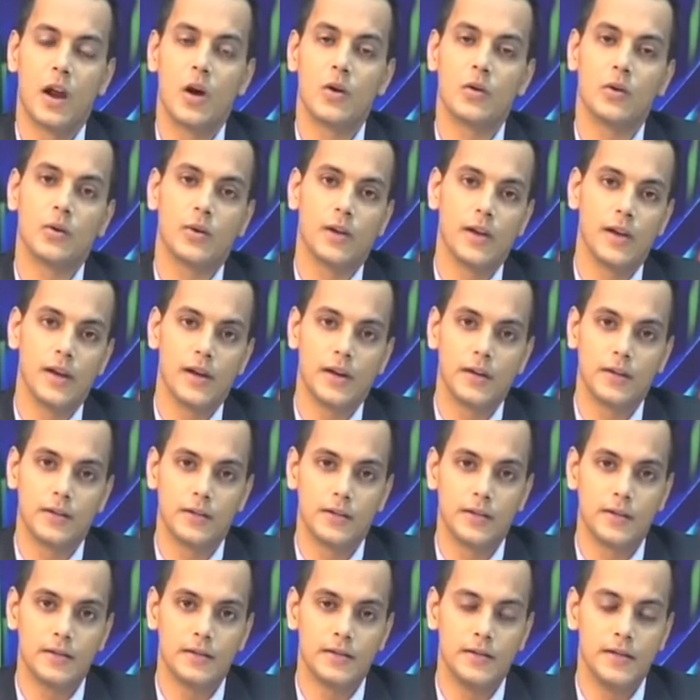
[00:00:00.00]
uh, talking
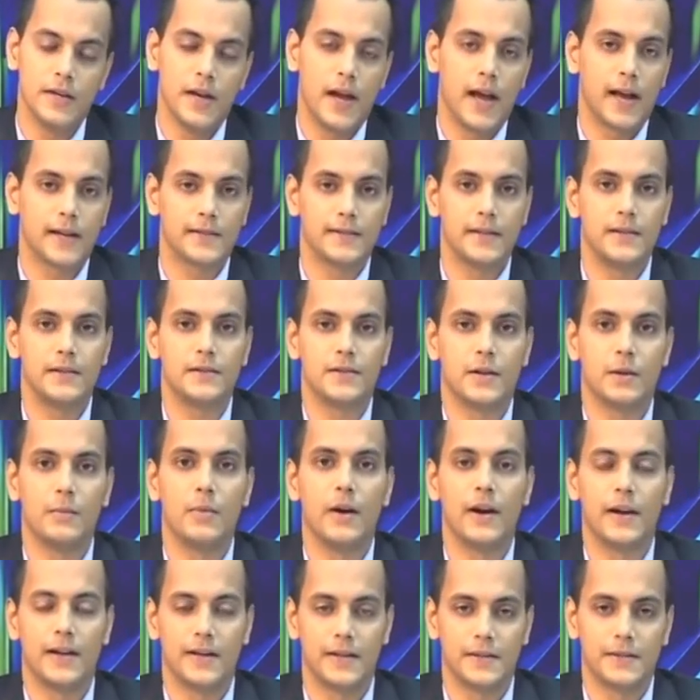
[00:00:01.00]
about and how one can
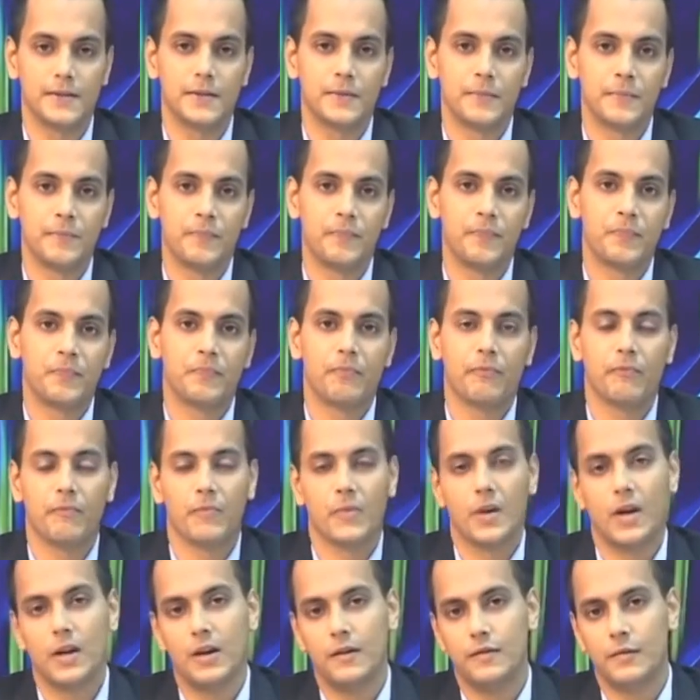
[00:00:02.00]
analyze in two
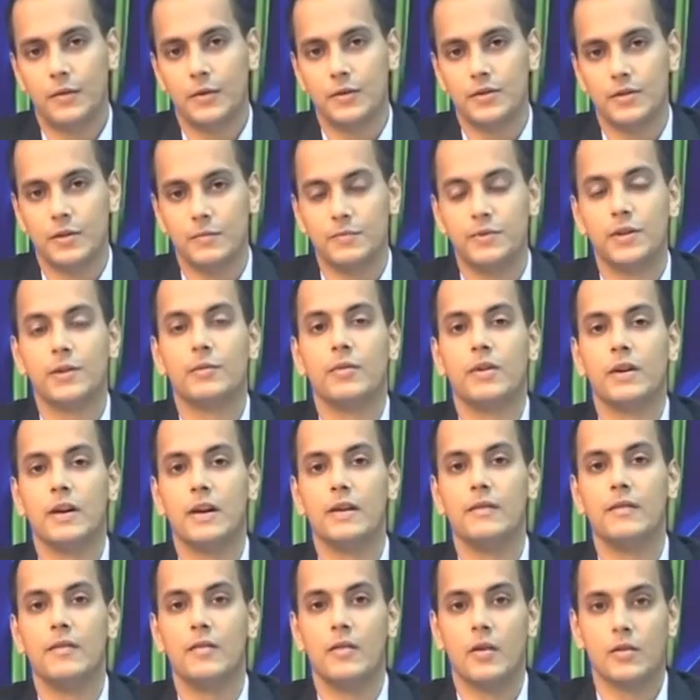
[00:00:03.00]
dimensional sense. A
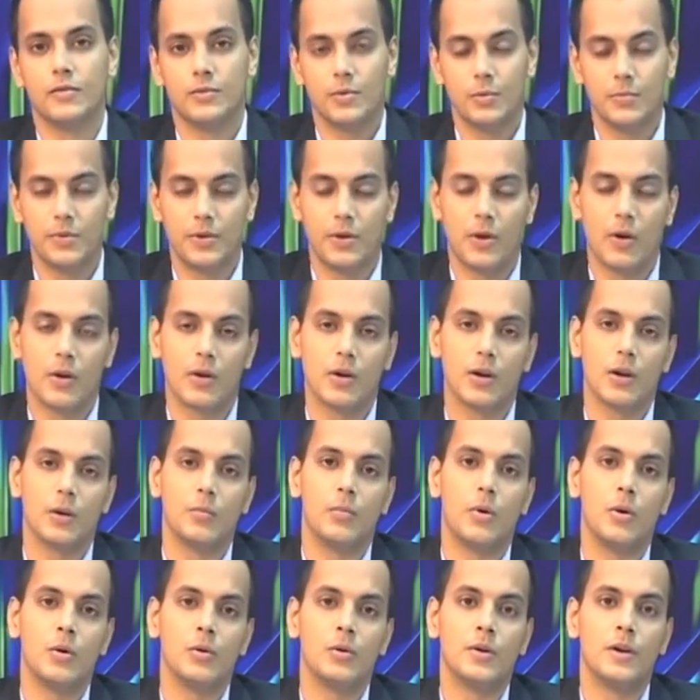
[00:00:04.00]
similar um,
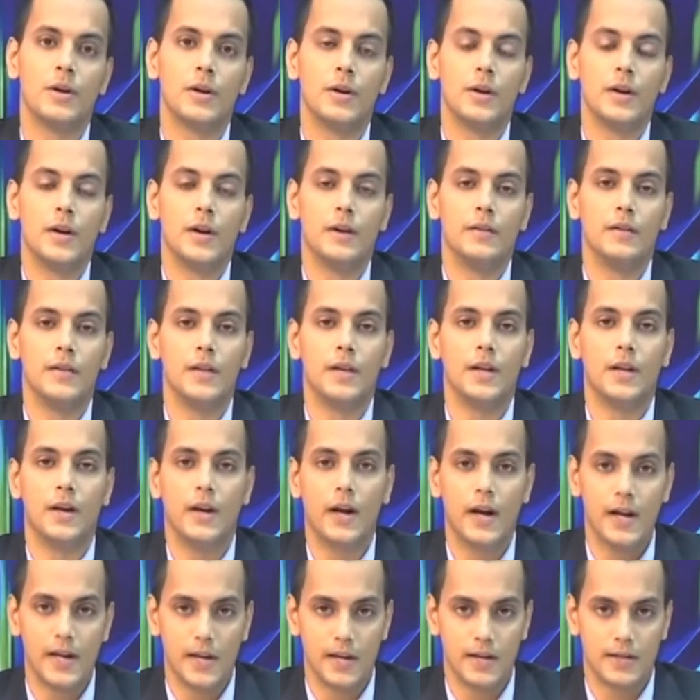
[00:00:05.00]
analysis class
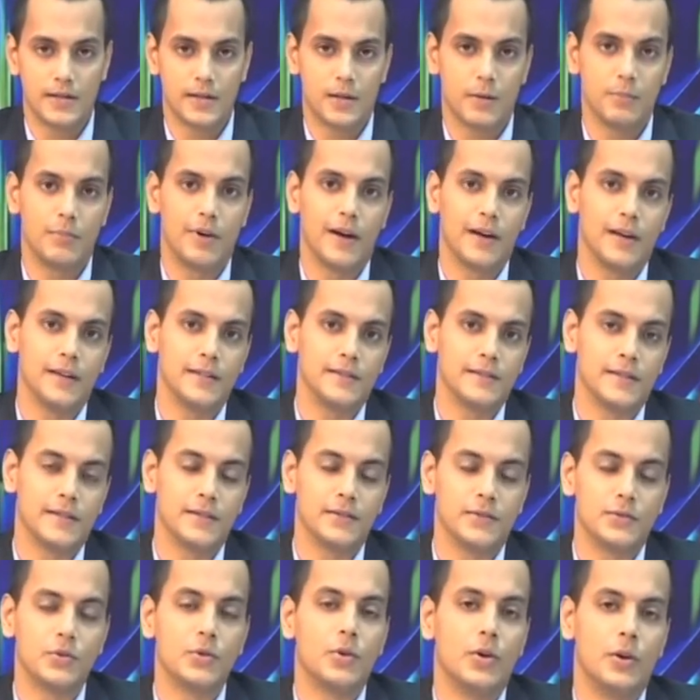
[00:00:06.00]
about we
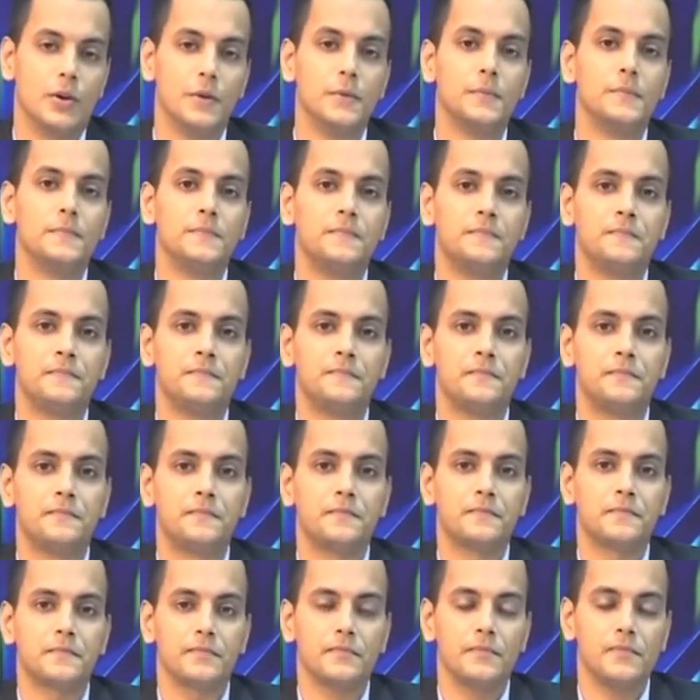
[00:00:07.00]
carried out for
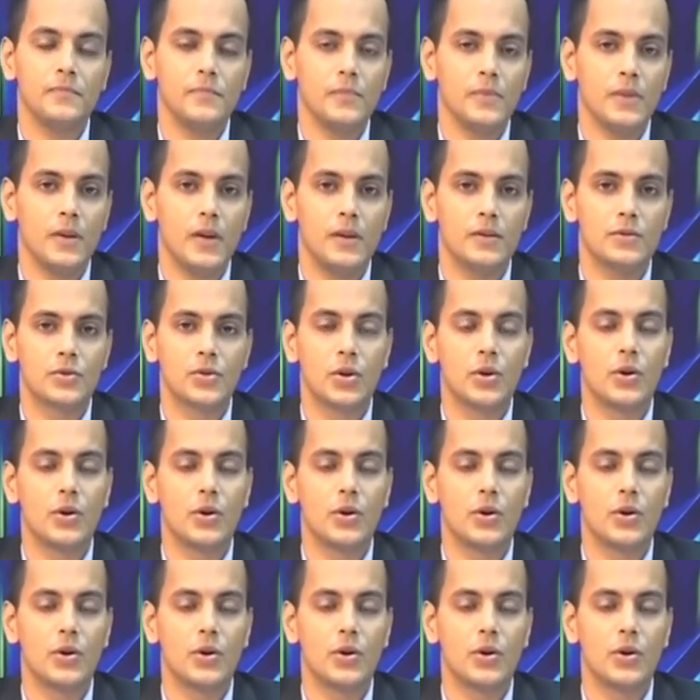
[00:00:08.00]
turbonuclear.